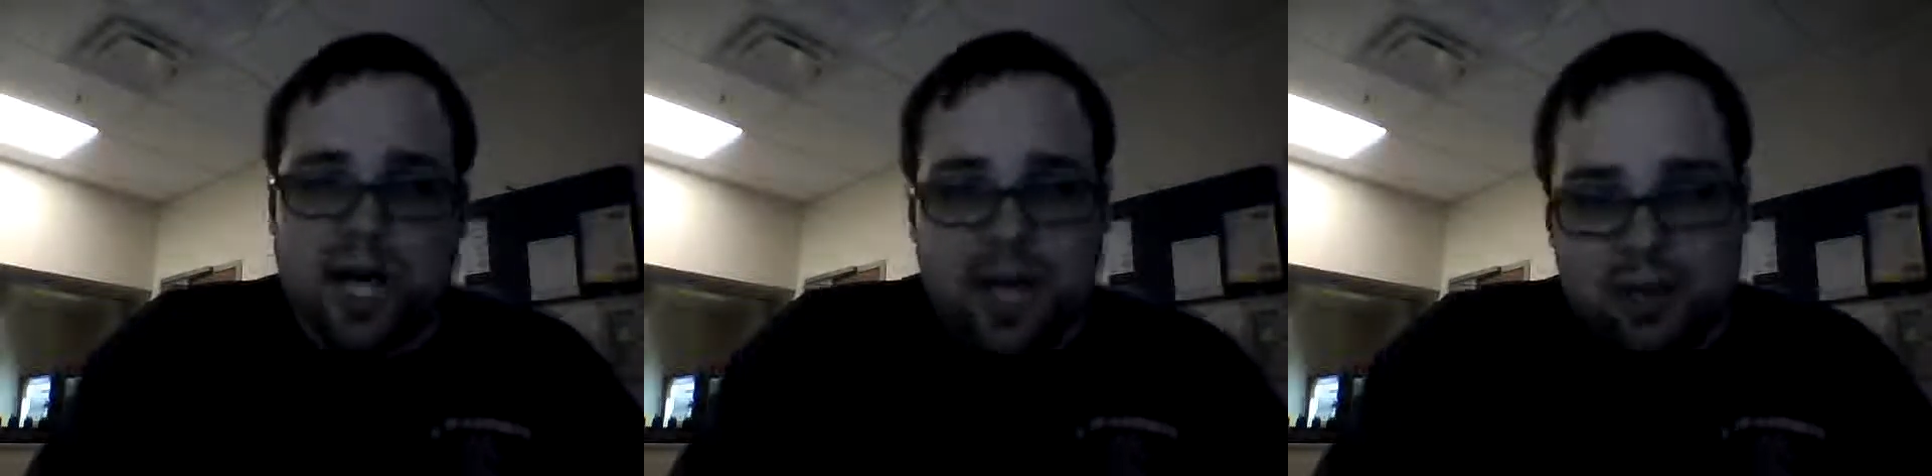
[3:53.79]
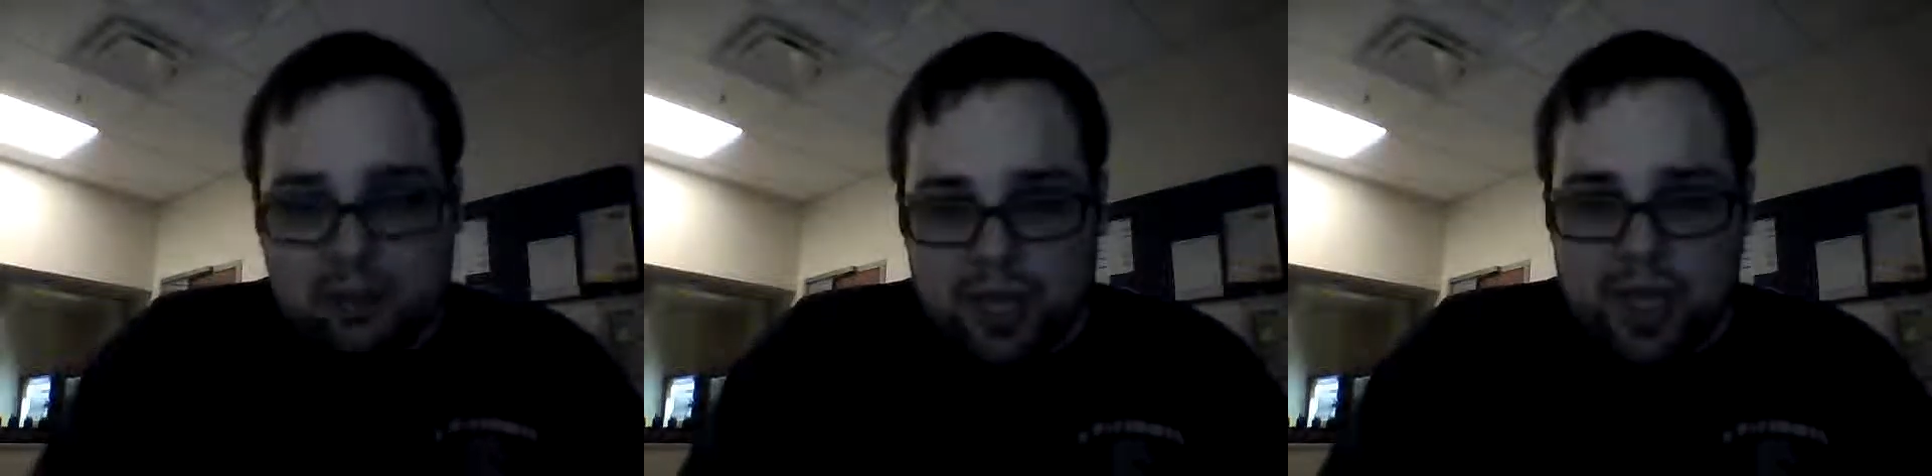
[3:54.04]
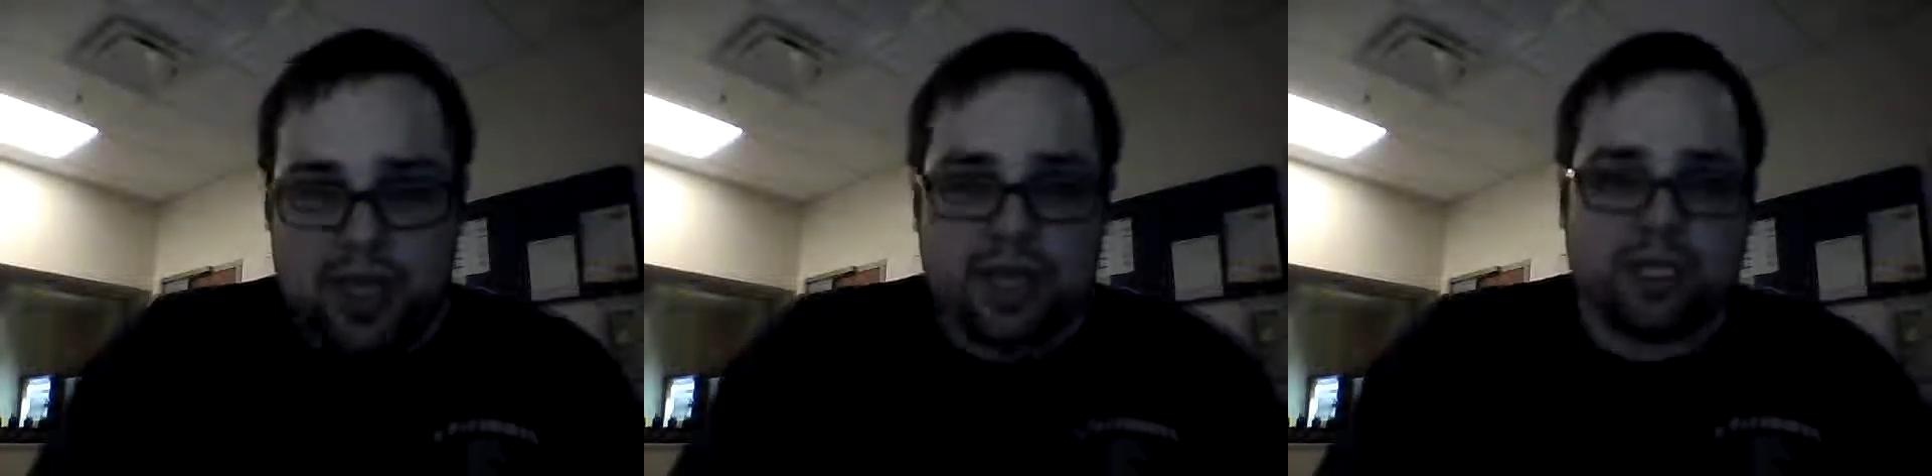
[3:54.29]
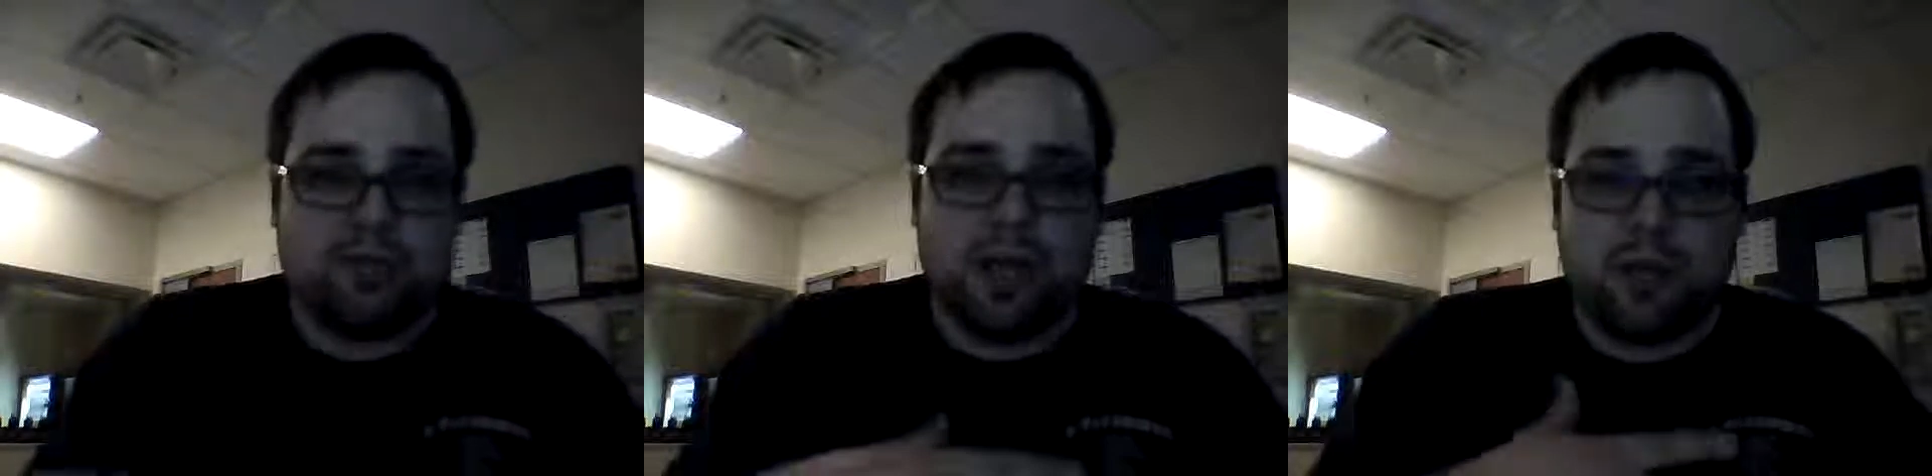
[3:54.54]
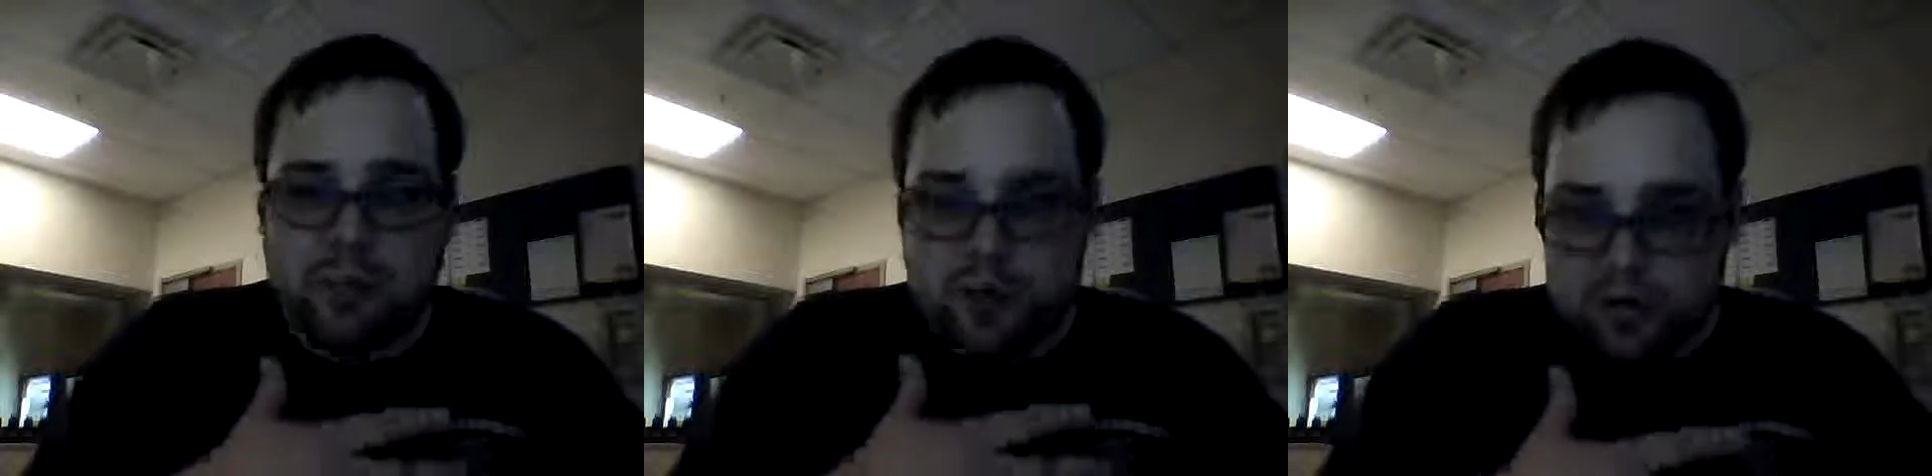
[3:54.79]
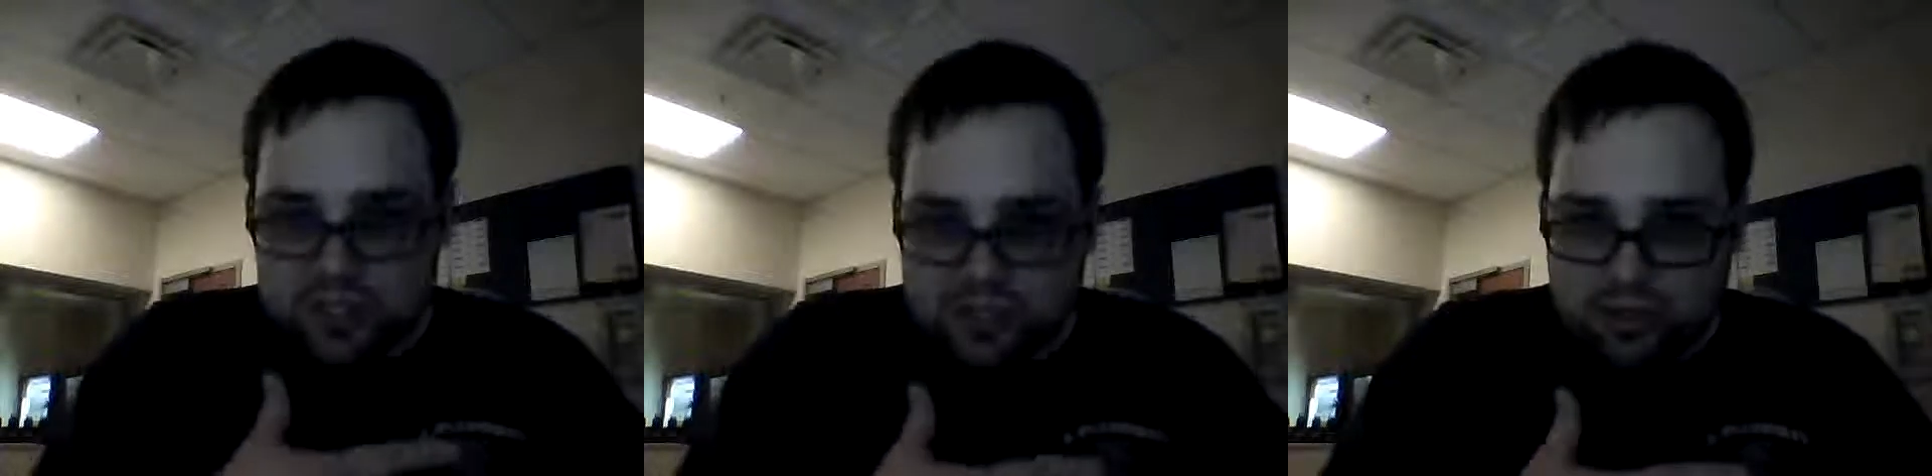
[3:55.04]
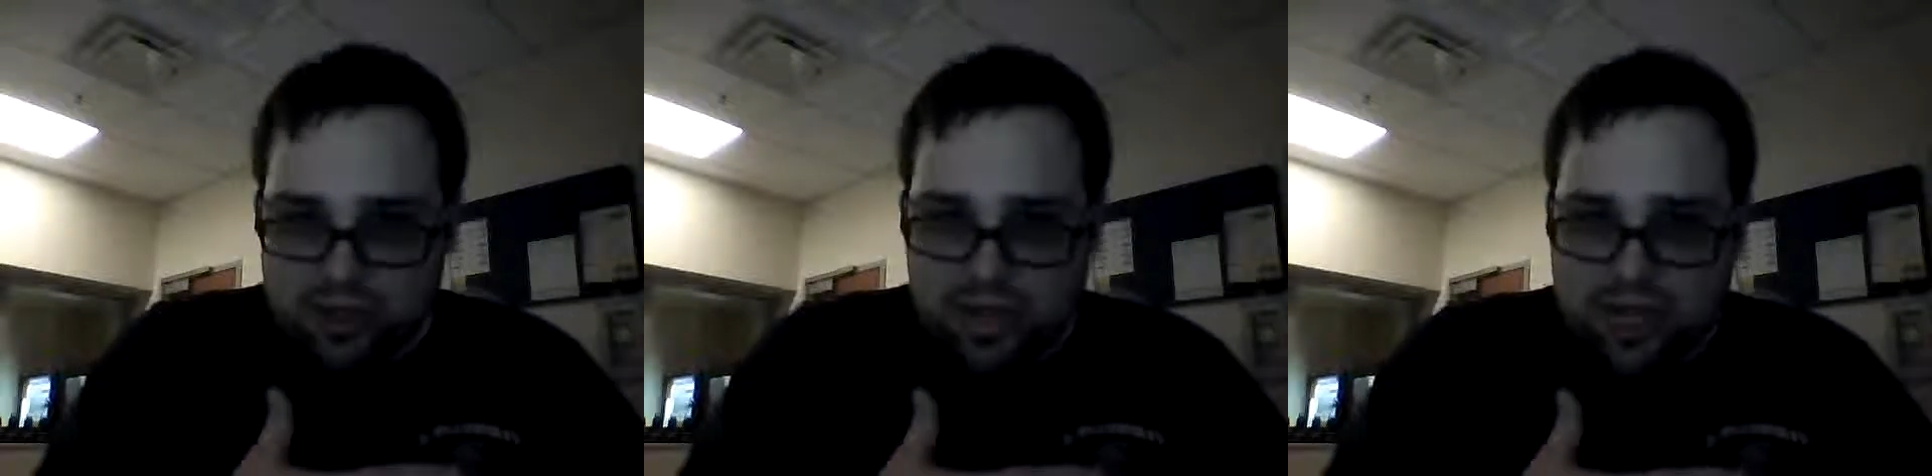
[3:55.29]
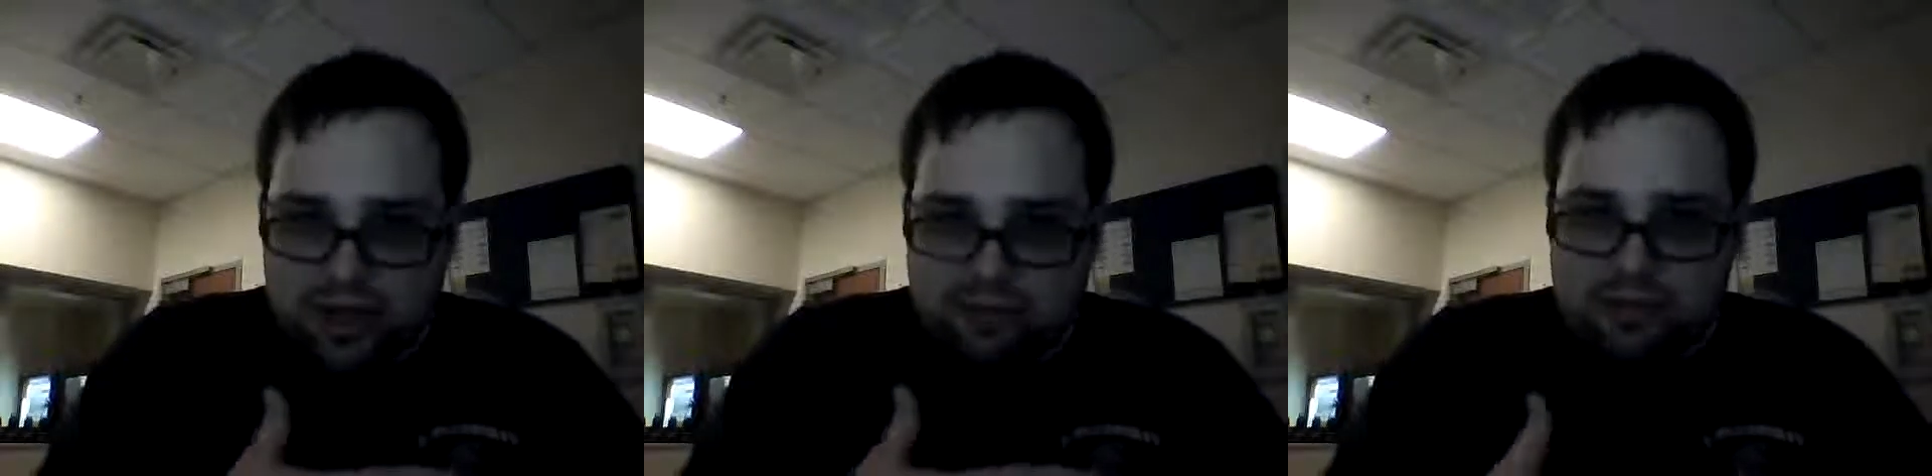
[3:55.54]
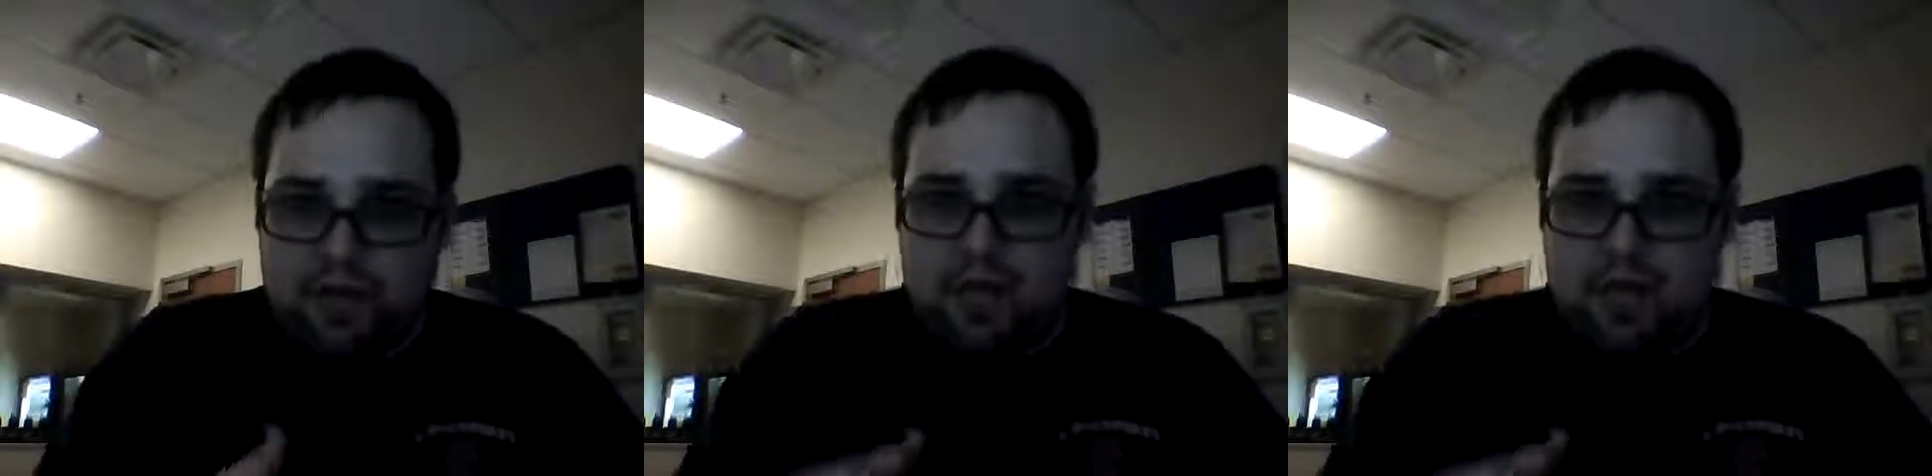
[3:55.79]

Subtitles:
I applied it to my personal life.